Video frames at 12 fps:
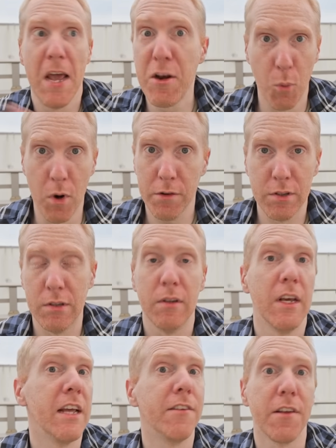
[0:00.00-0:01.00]
It
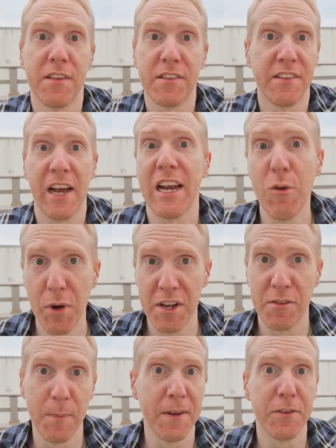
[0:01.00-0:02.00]
works, it does exactly what
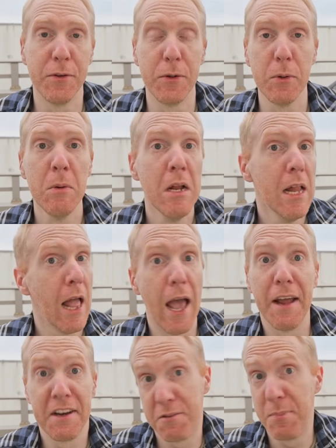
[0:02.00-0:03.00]
it's meant to do,
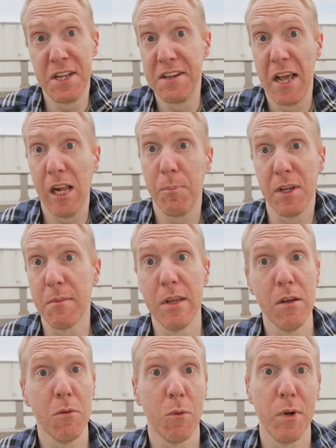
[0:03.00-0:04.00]
and it's been helping
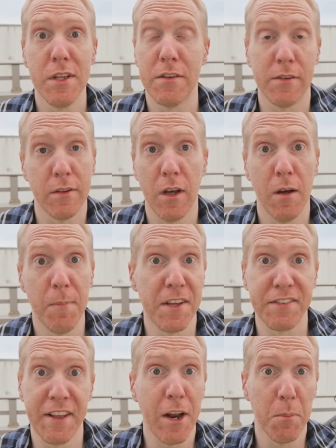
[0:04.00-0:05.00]
me with
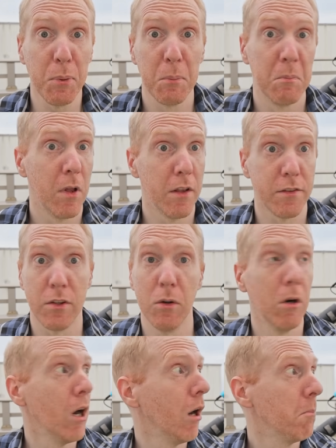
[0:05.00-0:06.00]
my setup.
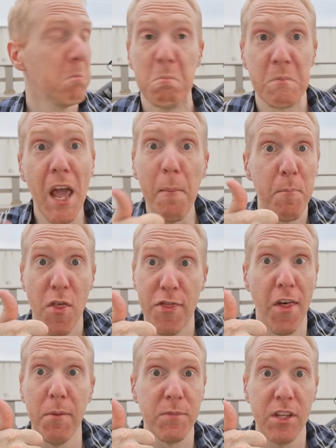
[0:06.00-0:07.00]
So yeah,
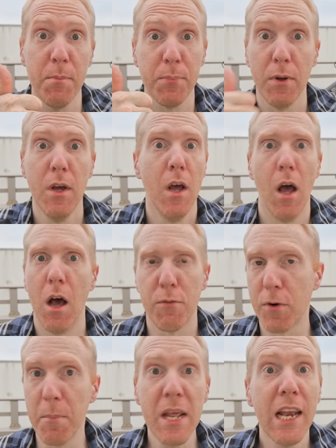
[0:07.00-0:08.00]
thumbs up
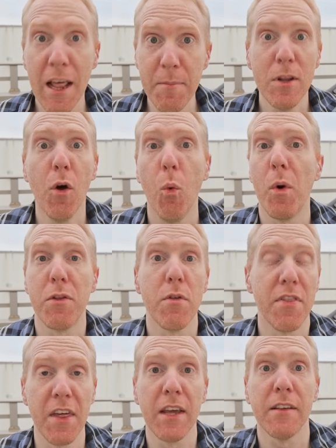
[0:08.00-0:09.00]
from me. Let me know what
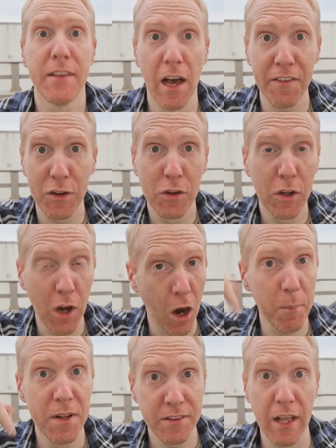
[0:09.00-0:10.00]
you think down in the
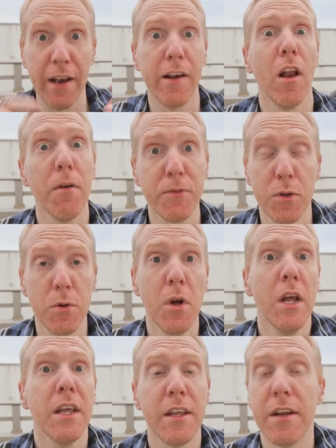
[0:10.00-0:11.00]
comments. I'd love to
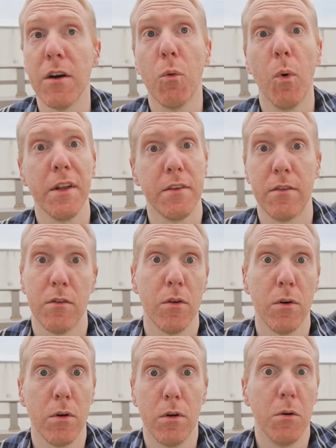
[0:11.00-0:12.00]
hear what
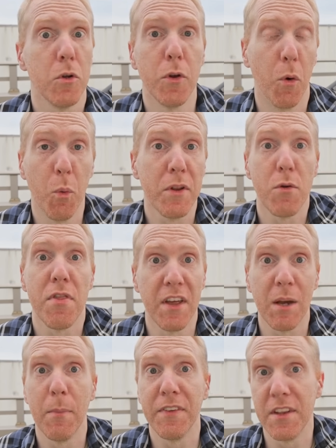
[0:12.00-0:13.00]
what you
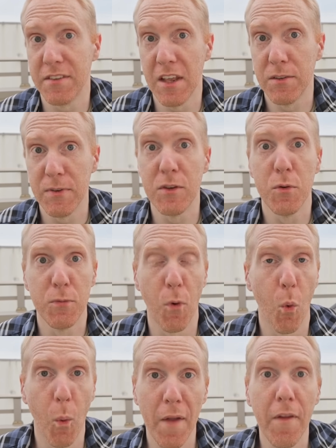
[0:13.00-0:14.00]
think about this
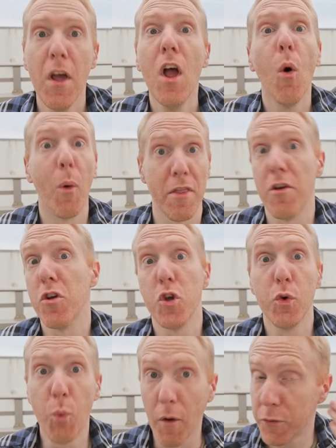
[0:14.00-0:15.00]
SV241, whether
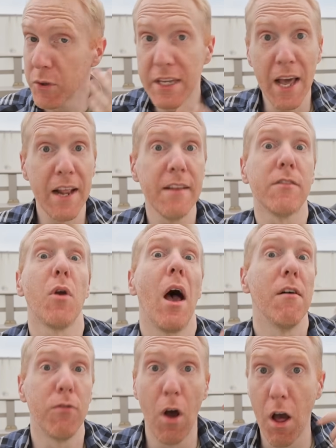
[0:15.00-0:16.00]
you'd want to get it, you
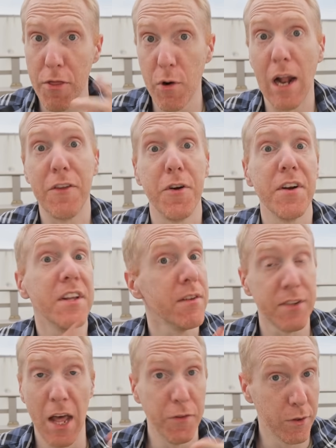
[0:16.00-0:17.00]
have other
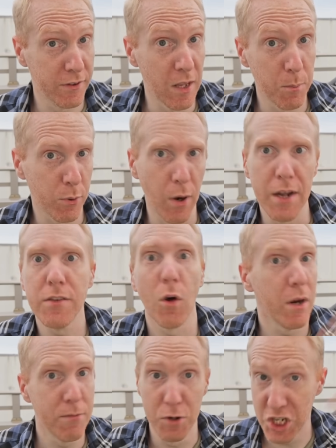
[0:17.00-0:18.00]
alternatives at the same price
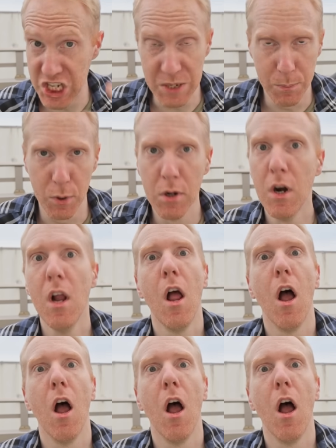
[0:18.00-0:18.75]
or even cheaper,